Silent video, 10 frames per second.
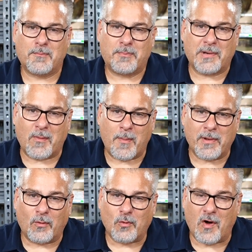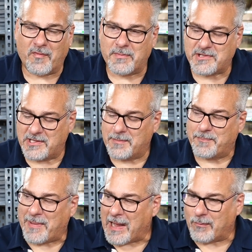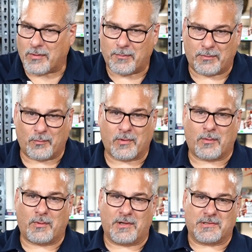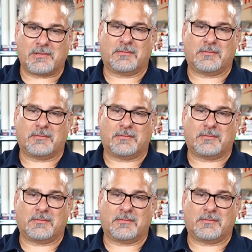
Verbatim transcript: but I want my old coffee machine back where where it was.